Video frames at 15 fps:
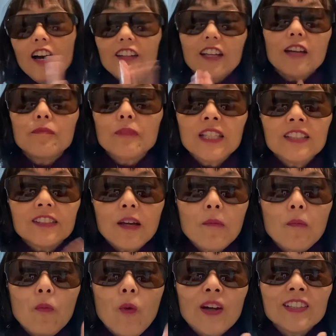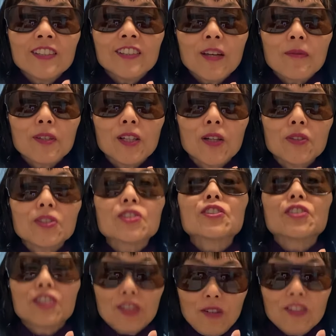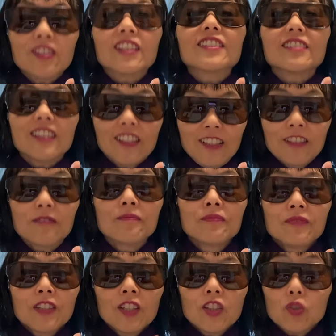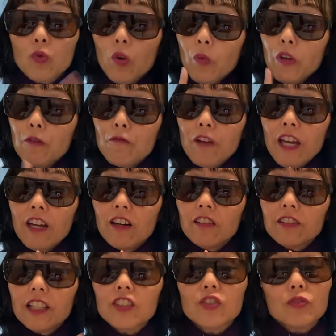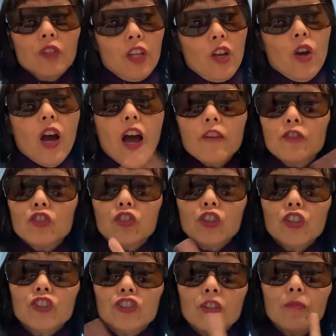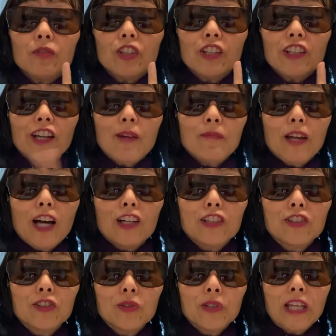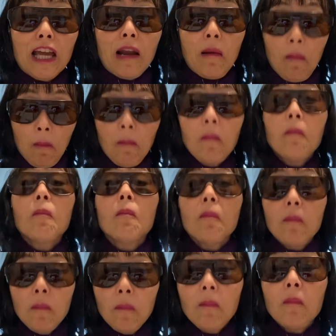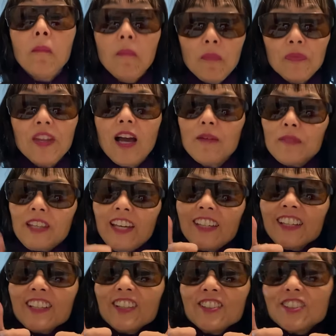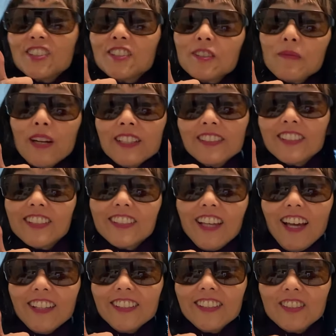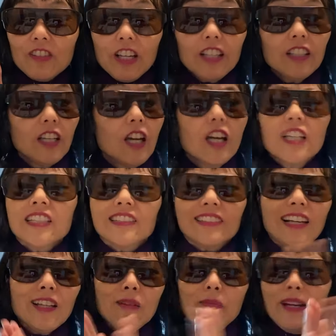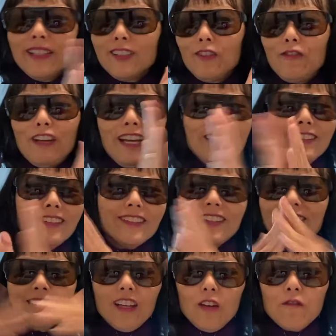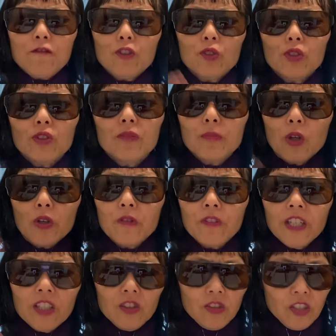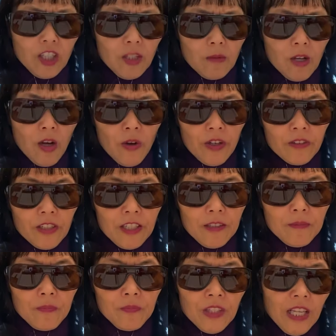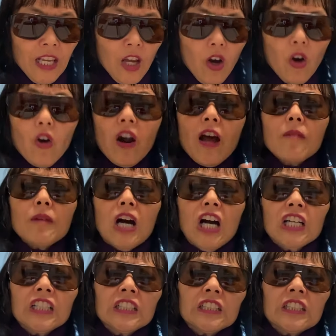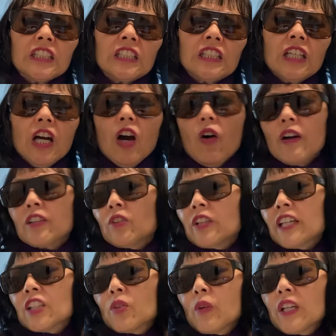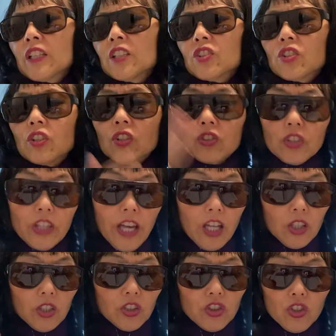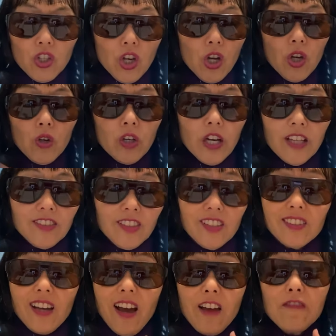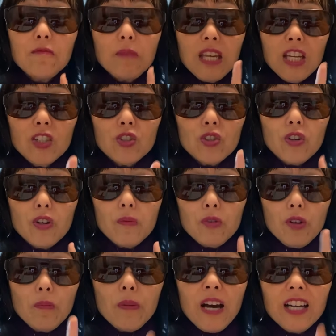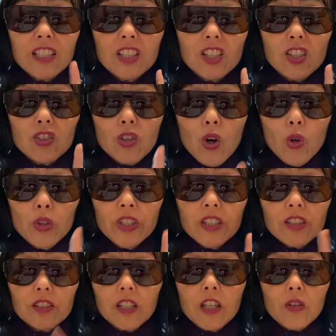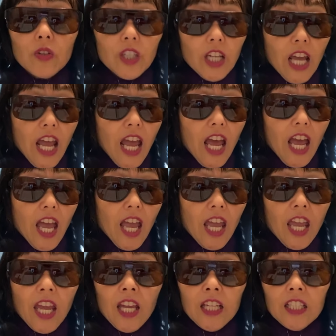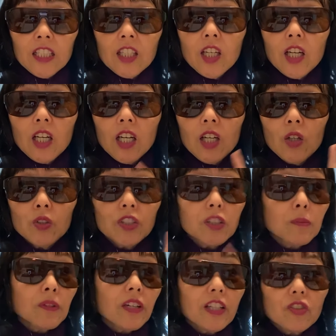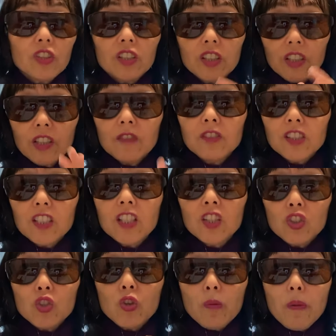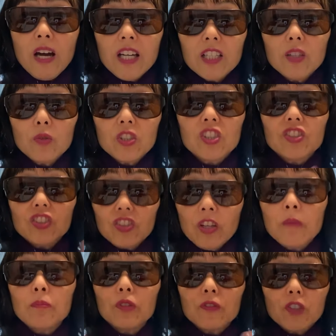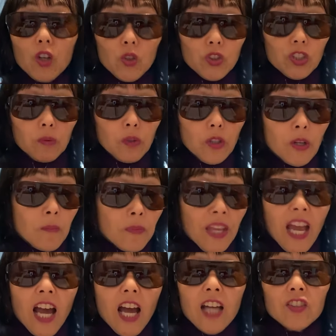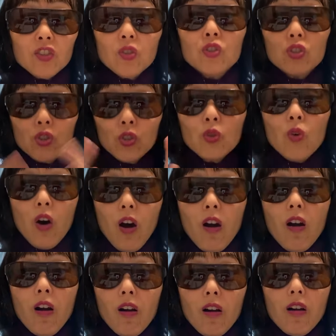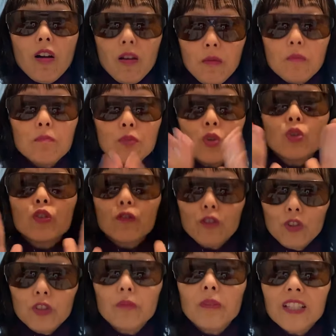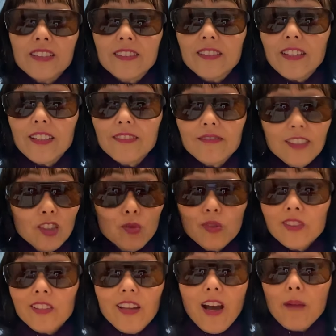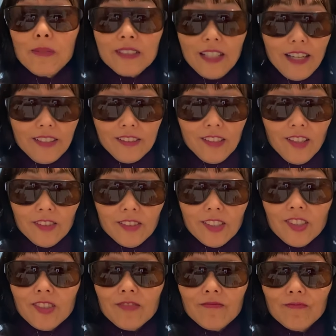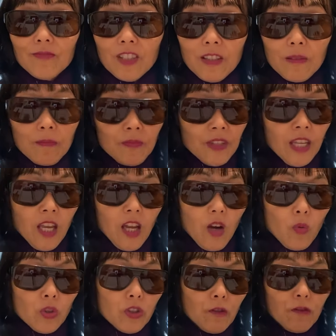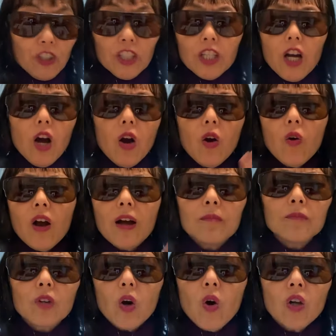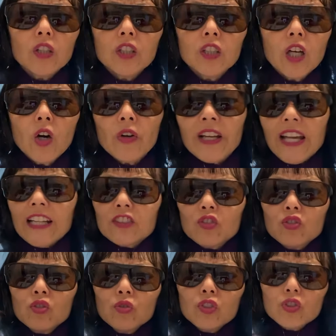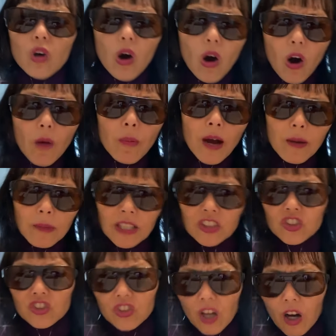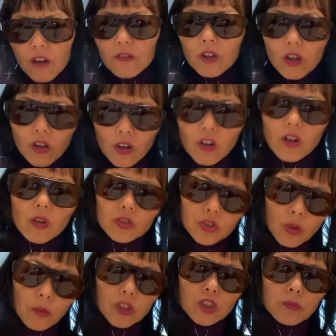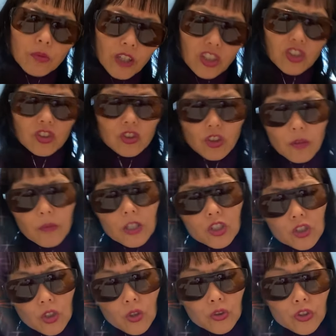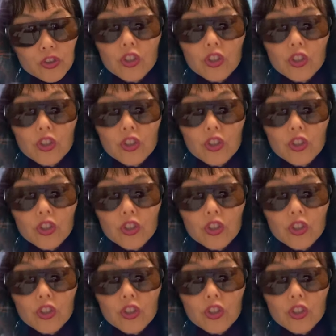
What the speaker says: That means I'm one step closer to succeeding. Because when we fail, I just learned something that I'm not going to do again. I'm getting closer to my success, right? Celebrate the failure. Let that fuel motivate you to keep going, right? Or I'm ugly, or I don't like the way this looks or that looks. No, God says, I've made your body is holy and sacred, and the Holy Spirit actually lives in your body, which is the temple of the Holy Spirit. And so you are beautiful in my sight. And that's what Abba Daddy tells us, right? When you're feeling, I'm all alone, I got to do this all by myself, so much pressure on my shoulders.